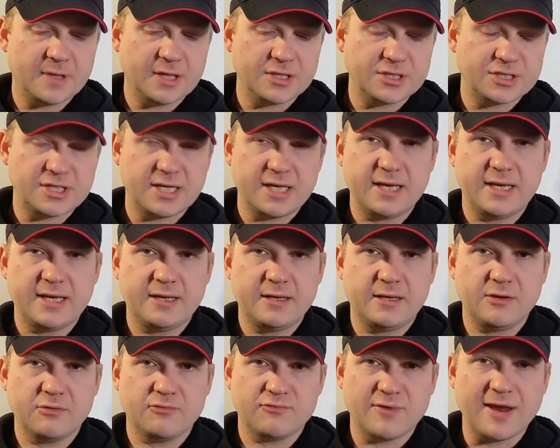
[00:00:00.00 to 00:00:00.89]

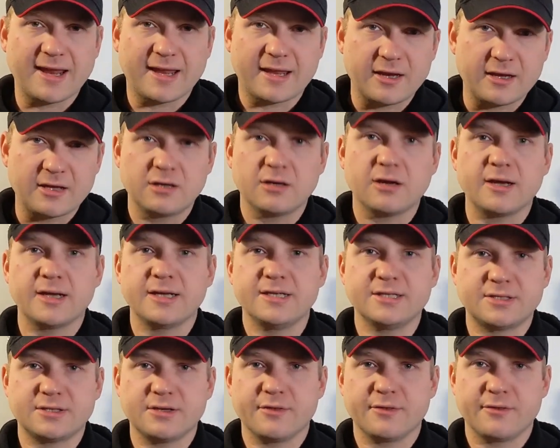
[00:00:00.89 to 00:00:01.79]
She
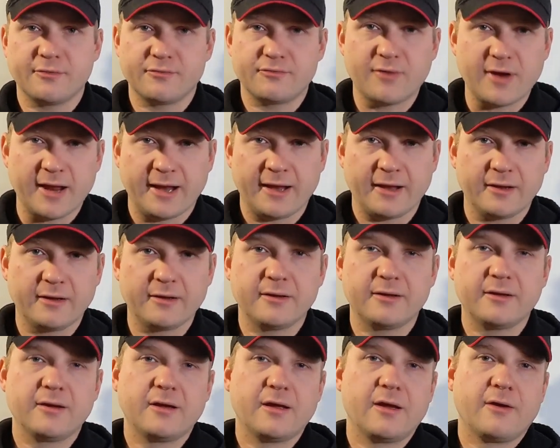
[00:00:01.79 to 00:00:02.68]
recognised the ring
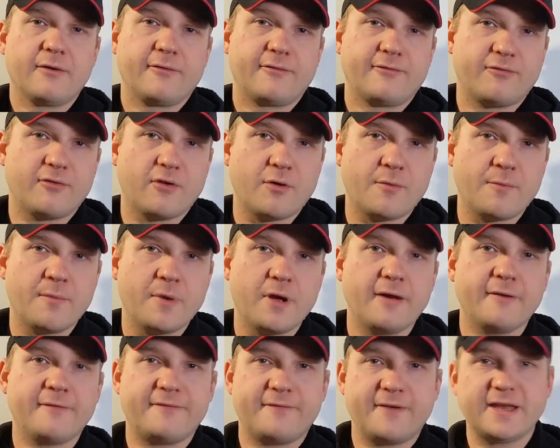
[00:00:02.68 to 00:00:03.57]
from
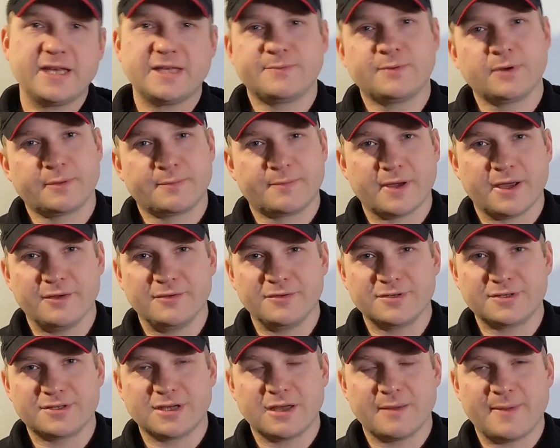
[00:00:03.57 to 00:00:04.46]
a Facebook
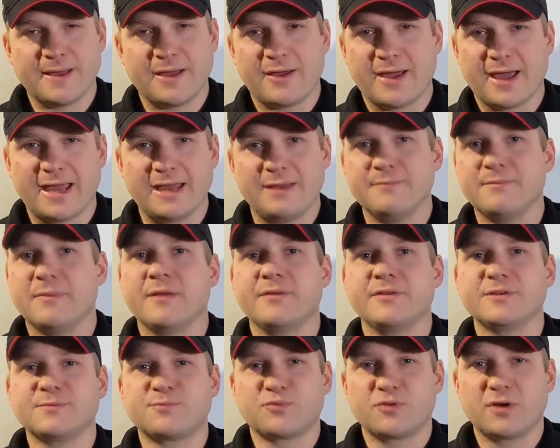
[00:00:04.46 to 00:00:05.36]
post about 8
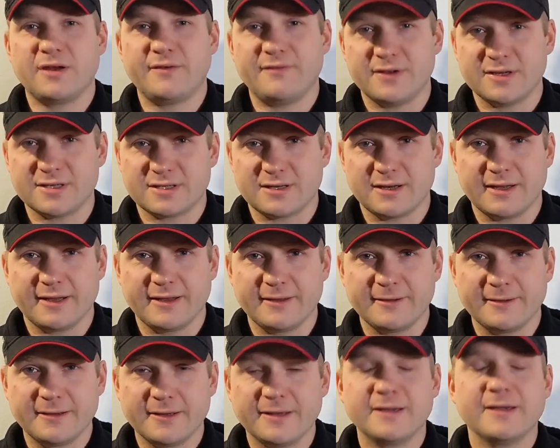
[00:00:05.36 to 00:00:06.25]
months previously.
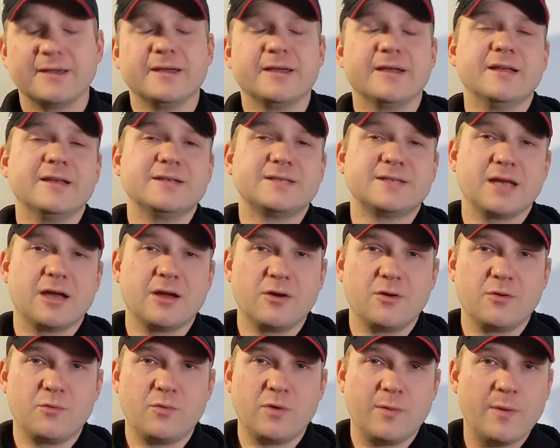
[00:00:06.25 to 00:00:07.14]

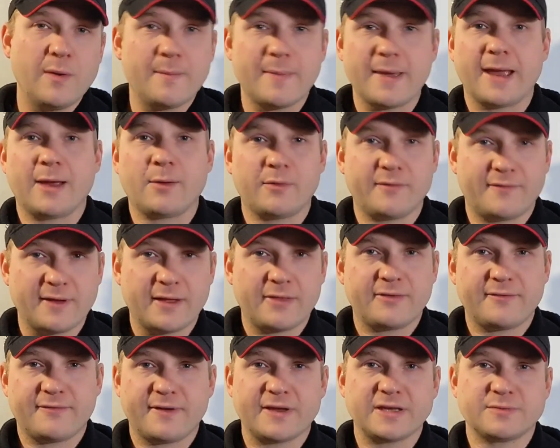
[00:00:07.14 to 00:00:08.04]
So we went back, we
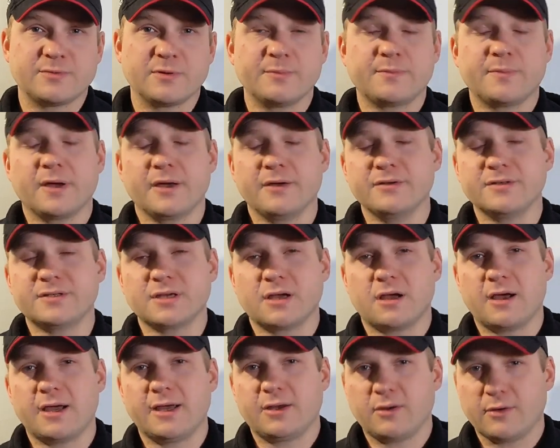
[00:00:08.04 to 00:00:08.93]
found the Facebook post.
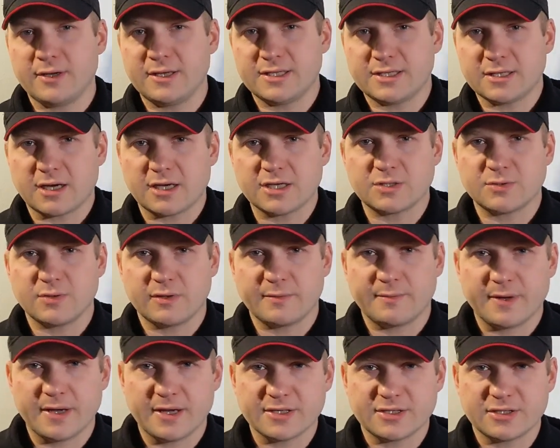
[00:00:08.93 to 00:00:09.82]
I got in touch with
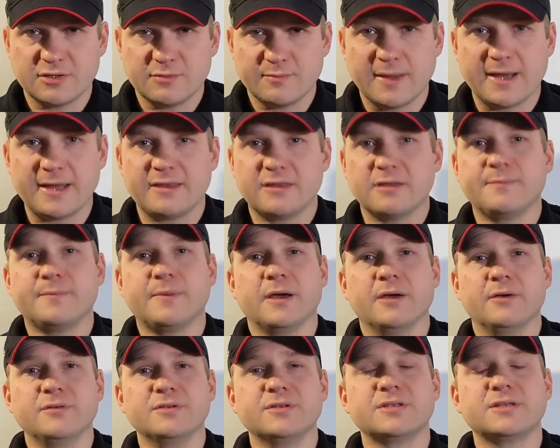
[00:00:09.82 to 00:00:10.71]
the person who made the
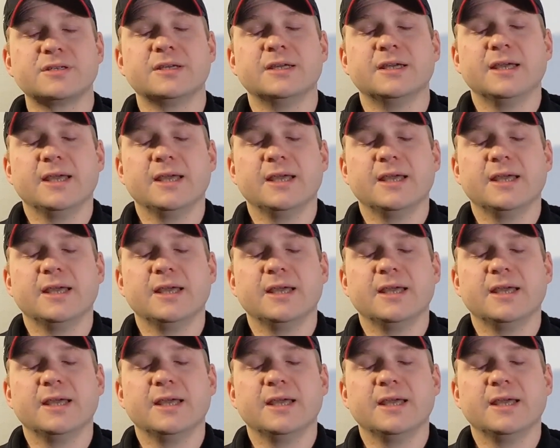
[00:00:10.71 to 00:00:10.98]
post.